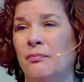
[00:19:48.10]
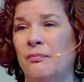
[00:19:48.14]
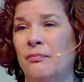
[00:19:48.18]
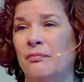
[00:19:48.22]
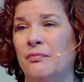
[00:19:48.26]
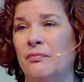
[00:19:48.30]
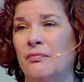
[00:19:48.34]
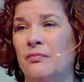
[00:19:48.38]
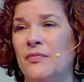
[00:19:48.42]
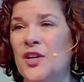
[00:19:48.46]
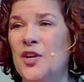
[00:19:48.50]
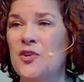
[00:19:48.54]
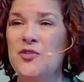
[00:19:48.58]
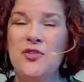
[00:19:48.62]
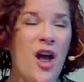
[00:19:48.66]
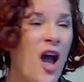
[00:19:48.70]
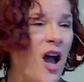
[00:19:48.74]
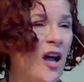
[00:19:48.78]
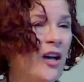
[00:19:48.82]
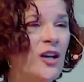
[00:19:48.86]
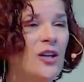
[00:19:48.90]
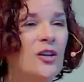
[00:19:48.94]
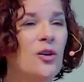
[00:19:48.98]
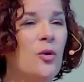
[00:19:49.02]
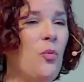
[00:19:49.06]
They're not
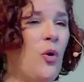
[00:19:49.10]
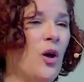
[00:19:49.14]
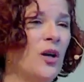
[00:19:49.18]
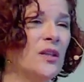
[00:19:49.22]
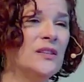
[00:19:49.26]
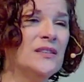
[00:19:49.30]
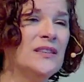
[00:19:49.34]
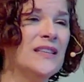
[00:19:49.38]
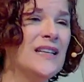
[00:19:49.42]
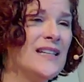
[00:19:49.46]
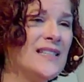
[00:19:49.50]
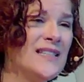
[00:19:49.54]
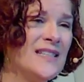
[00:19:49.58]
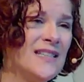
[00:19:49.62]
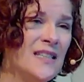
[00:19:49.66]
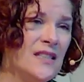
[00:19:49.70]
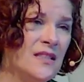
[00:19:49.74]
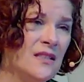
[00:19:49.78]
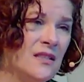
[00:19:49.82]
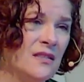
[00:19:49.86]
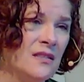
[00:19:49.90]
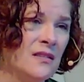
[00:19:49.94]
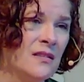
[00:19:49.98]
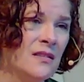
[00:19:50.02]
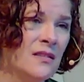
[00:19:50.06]
going to want to
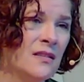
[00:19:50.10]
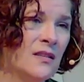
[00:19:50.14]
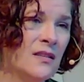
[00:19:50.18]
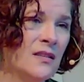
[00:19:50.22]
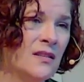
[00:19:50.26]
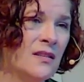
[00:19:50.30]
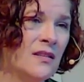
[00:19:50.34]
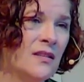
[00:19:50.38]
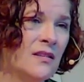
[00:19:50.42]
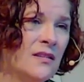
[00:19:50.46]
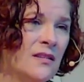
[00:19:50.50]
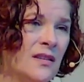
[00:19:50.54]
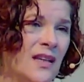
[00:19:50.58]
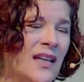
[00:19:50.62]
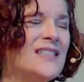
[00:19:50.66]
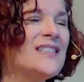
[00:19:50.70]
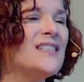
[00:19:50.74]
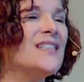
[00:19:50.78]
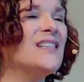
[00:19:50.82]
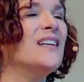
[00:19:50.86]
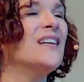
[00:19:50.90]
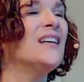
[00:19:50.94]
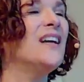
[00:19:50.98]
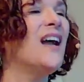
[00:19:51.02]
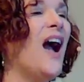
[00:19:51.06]
listen. It's
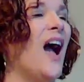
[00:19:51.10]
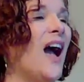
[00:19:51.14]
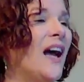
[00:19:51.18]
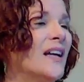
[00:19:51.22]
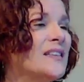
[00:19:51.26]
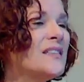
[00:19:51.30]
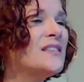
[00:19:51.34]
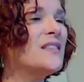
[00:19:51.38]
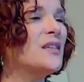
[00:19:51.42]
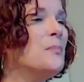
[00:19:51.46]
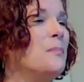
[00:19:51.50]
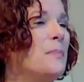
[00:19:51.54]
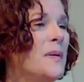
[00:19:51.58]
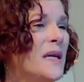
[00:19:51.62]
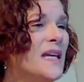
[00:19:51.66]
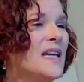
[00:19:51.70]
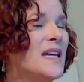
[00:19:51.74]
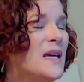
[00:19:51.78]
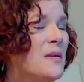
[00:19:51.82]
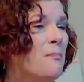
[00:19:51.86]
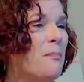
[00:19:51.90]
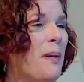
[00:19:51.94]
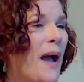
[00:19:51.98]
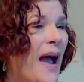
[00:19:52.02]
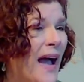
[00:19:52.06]
got to be
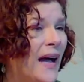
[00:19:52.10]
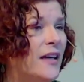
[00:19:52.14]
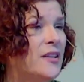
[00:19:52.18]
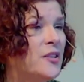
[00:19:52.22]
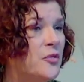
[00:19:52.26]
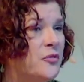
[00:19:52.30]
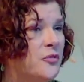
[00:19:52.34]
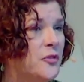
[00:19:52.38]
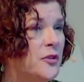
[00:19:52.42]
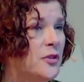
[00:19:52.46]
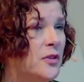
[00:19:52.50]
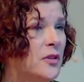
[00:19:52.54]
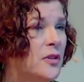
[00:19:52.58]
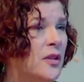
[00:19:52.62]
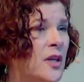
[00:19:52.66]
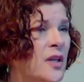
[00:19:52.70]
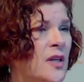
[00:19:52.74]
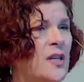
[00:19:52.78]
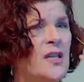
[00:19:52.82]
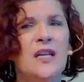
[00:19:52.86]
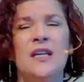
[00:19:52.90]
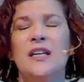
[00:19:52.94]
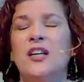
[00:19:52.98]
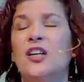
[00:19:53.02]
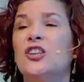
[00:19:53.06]
impactful
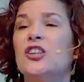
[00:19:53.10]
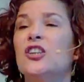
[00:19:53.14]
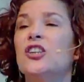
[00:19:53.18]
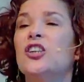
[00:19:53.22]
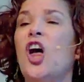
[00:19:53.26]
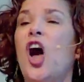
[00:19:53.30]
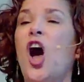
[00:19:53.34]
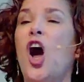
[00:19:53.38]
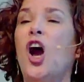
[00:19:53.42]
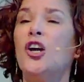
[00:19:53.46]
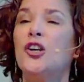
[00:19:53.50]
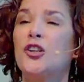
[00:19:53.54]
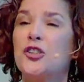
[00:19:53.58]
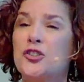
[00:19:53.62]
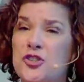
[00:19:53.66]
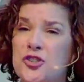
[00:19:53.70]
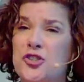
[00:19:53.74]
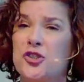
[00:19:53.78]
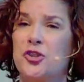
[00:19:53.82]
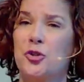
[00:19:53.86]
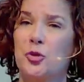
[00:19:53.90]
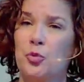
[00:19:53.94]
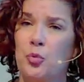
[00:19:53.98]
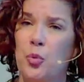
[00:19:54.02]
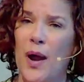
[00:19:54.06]
in a
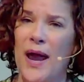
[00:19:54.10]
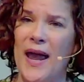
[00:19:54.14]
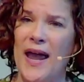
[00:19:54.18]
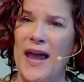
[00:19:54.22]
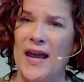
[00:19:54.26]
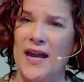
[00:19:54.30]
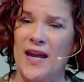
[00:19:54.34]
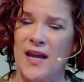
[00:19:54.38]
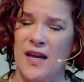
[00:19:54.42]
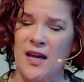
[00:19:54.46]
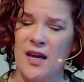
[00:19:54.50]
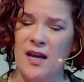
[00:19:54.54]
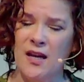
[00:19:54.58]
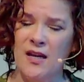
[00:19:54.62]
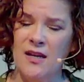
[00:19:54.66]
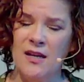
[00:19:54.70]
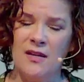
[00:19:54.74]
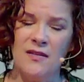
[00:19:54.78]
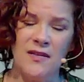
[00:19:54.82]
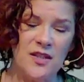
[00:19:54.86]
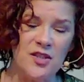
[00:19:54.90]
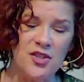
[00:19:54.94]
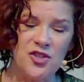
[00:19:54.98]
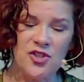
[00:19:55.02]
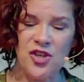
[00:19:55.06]
larger way
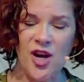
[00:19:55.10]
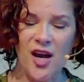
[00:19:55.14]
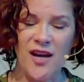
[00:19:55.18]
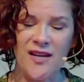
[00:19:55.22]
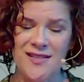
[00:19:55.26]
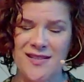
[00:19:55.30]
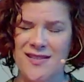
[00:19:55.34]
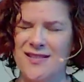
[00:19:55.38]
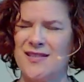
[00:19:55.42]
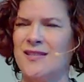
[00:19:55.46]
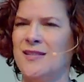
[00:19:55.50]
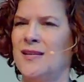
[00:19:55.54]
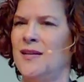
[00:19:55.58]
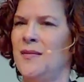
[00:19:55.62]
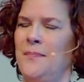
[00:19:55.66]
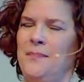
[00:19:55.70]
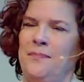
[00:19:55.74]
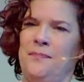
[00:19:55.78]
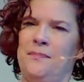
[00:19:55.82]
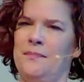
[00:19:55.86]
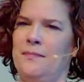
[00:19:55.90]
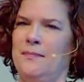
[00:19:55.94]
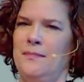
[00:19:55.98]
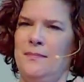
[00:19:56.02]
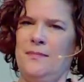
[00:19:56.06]
than just
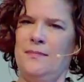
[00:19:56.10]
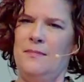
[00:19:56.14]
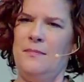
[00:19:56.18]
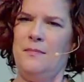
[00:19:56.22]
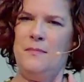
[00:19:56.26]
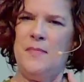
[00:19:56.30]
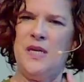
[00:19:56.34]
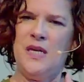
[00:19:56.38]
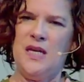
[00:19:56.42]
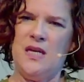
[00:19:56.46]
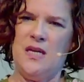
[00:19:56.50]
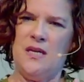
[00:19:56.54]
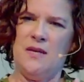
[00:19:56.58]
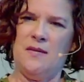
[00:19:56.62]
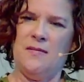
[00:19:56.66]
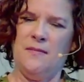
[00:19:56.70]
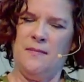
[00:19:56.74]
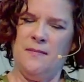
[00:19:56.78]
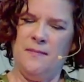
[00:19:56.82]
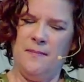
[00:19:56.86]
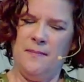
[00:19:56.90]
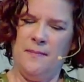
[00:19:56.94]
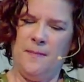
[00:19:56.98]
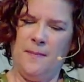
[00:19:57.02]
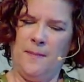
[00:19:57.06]
me.
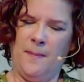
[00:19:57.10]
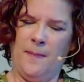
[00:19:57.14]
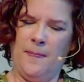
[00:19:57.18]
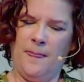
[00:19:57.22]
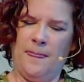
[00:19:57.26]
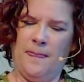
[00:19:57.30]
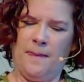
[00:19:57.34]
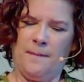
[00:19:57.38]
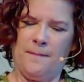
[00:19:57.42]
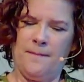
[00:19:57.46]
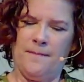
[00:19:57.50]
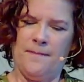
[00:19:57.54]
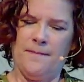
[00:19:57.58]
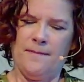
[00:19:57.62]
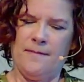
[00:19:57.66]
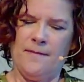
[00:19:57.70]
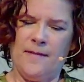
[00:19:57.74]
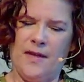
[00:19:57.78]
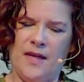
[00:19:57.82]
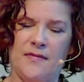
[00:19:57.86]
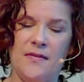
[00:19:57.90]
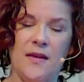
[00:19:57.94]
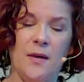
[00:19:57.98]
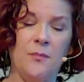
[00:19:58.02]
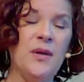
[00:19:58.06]

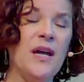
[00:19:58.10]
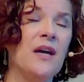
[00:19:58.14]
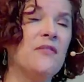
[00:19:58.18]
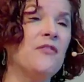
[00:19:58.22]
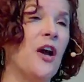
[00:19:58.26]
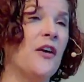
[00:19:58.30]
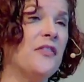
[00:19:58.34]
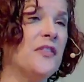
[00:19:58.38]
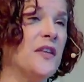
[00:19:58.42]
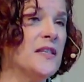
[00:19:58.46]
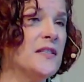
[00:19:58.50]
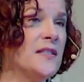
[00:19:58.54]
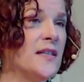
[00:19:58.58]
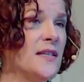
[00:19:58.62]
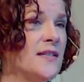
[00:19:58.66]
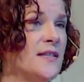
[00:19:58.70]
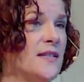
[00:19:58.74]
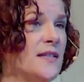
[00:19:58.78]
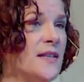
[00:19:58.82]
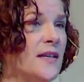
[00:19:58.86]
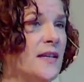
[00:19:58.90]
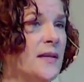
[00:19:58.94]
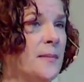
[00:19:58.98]
And then we have authenticity.